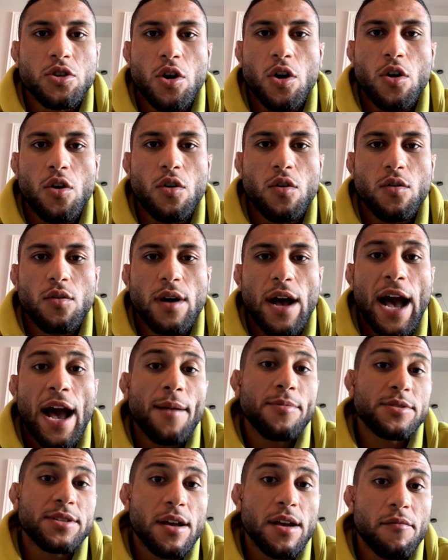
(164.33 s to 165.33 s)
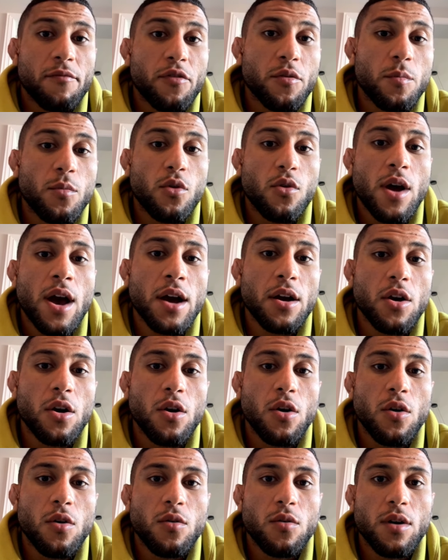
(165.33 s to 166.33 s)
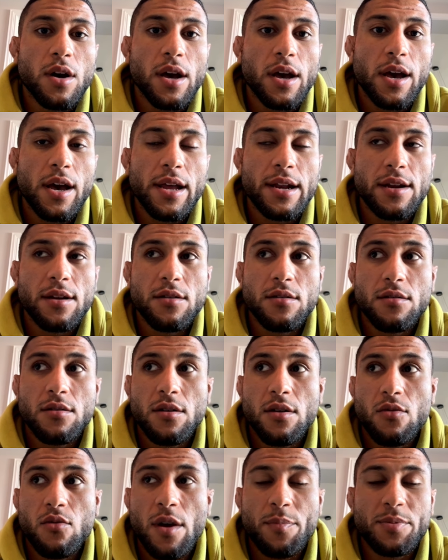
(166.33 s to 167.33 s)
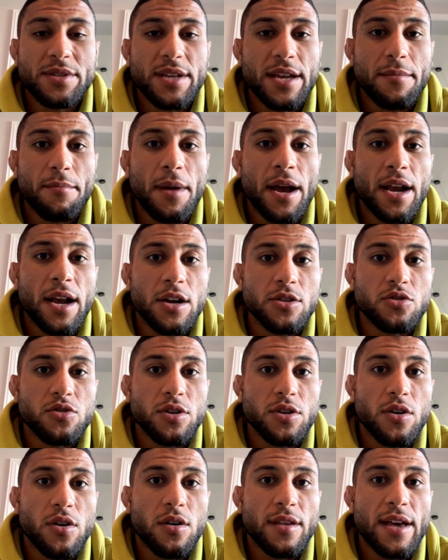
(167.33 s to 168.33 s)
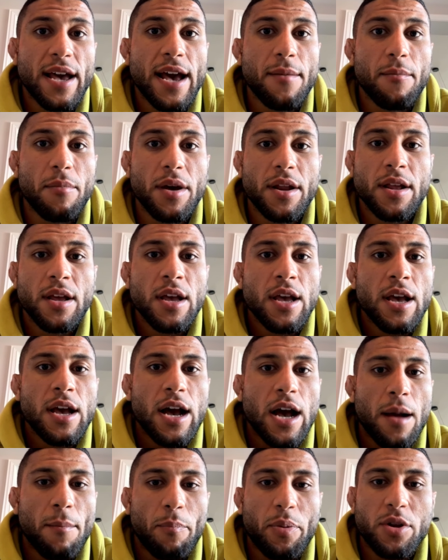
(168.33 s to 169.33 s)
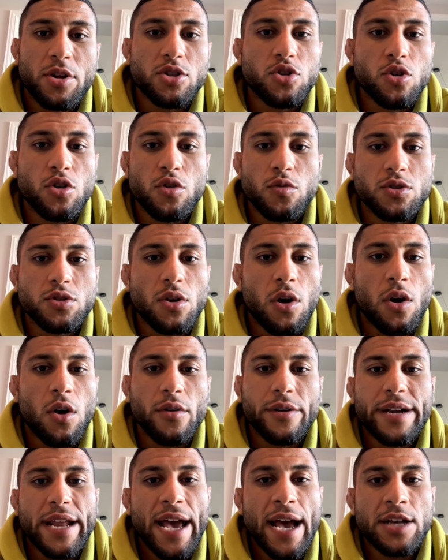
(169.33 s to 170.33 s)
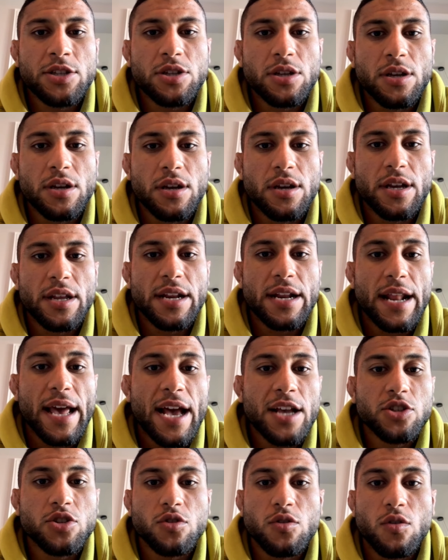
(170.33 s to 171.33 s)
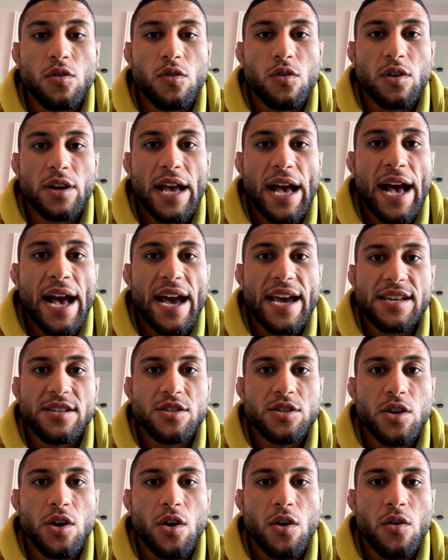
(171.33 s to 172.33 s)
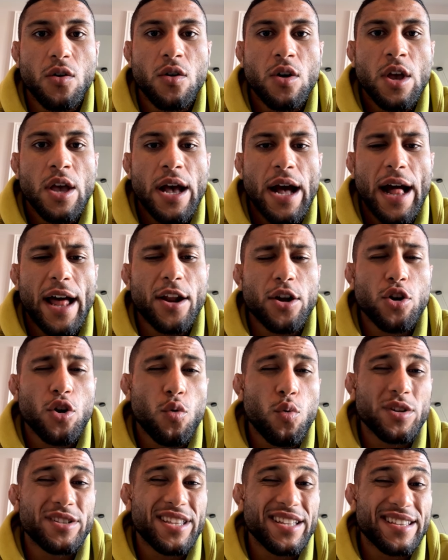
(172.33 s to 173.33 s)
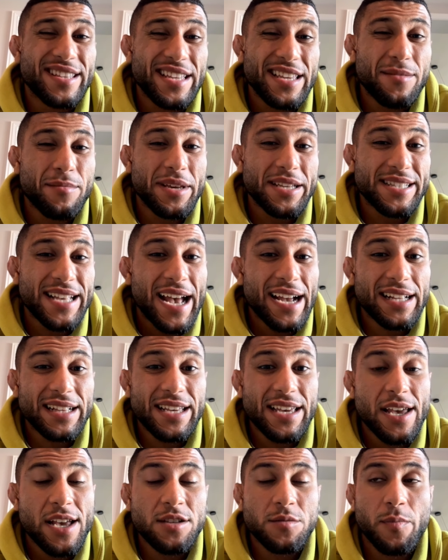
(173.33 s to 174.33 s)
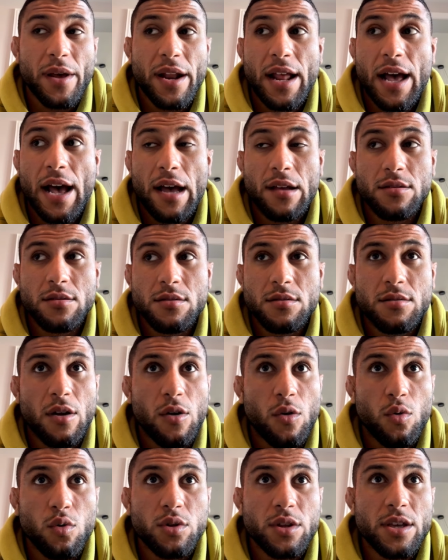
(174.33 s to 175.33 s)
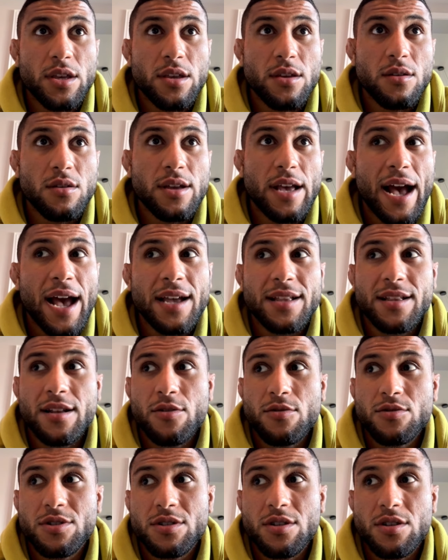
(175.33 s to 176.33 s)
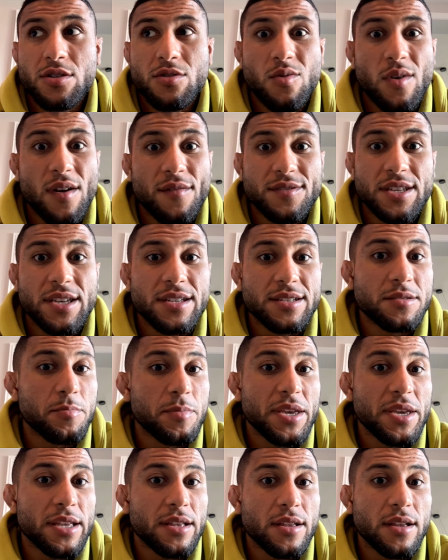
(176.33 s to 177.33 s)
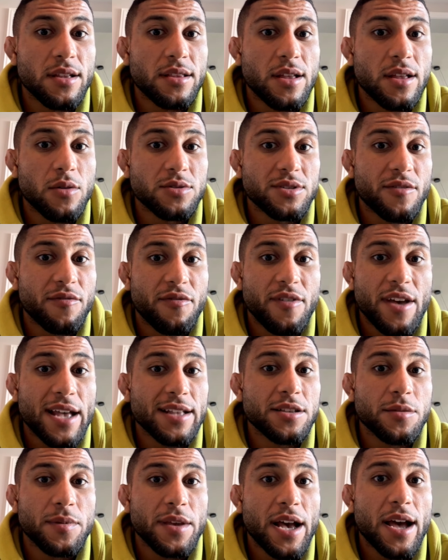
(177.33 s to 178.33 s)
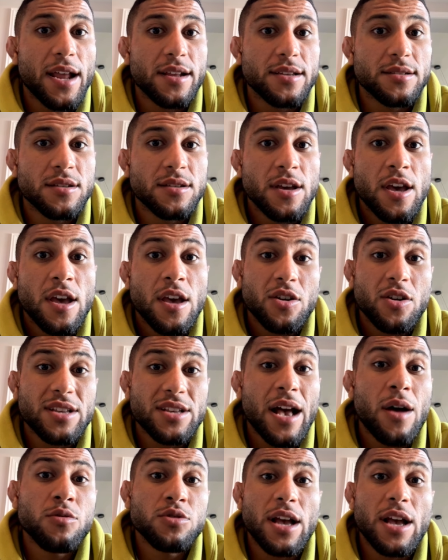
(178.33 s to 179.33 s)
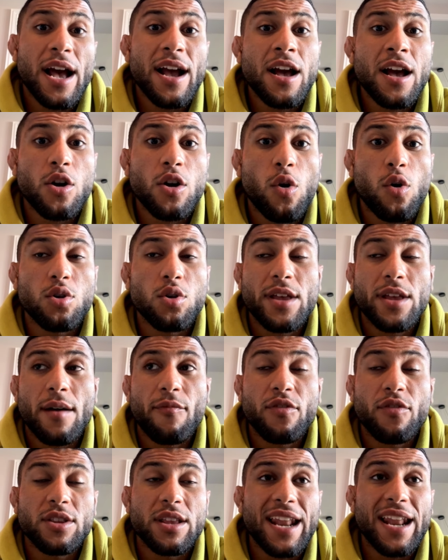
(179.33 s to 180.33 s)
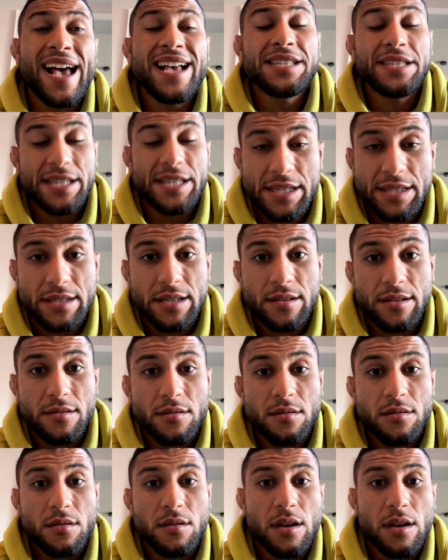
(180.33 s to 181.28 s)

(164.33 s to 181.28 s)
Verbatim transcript: Gotcha. So obviously I'm from Morocco and representing my country and all that, but I'm pretty sure it was all nas uh, international guys. So I don't know what the theme exactly is, but I the only guy that was in the U F C to me that was a vet, to be honest, because I was I got called up for the last season.